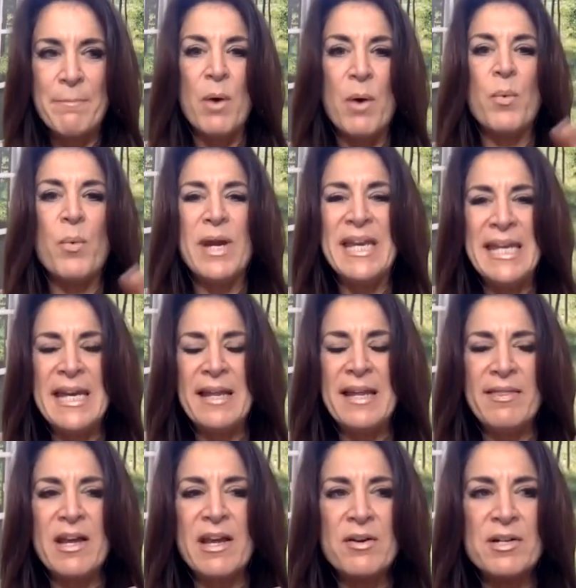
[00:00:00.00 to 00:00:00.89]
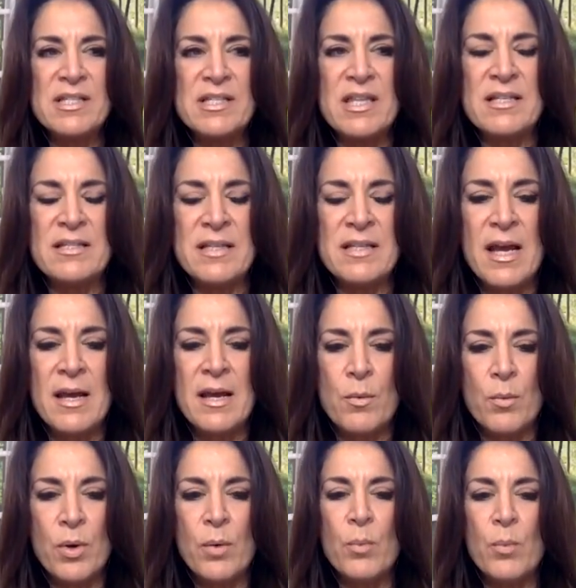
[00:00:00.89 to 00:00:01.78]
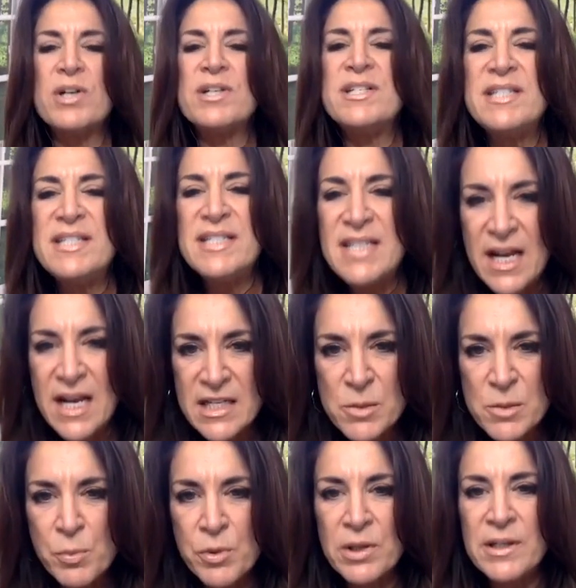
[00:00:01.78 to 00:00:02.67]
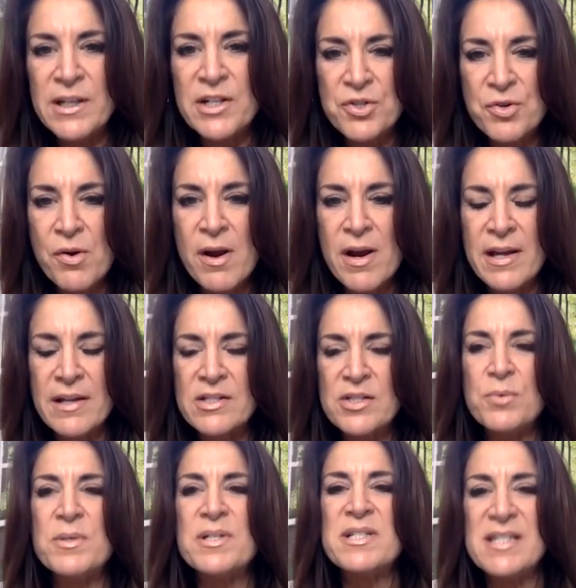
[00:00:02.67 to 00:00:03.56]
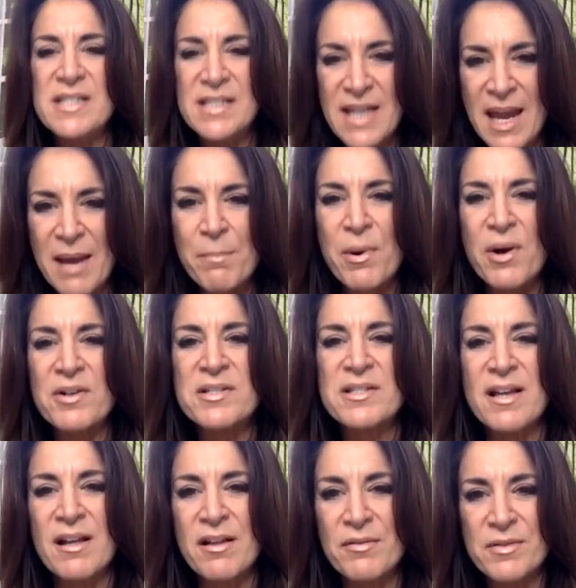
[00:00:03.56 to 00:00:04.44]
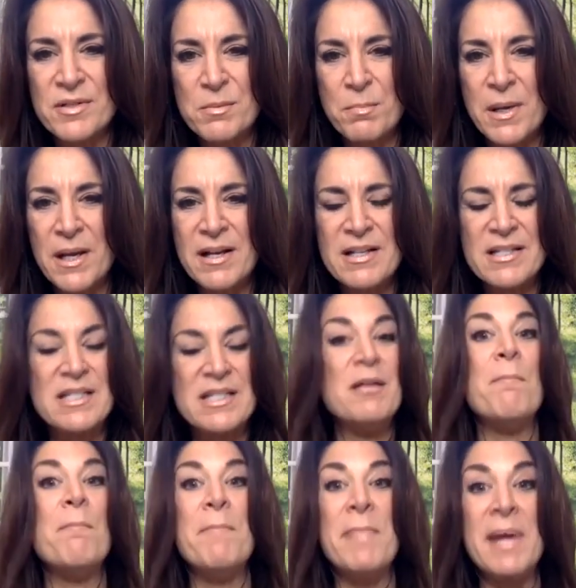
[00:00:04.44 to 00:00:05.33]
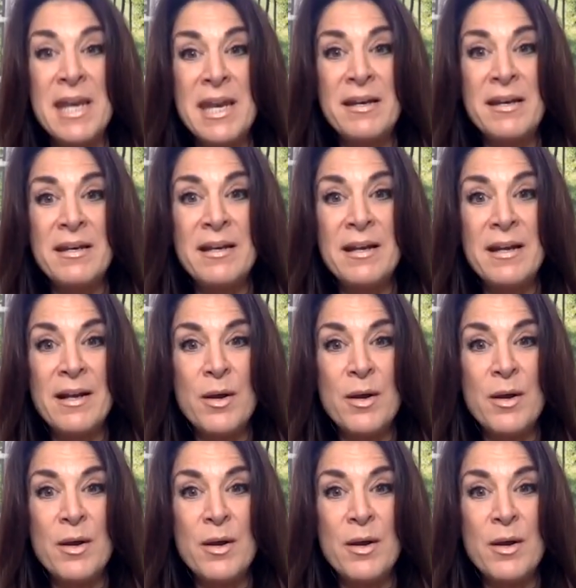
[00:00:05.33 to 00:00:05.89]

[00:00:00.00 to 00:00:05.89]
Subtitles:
But we're desperately trying to escape ourselves, because the minute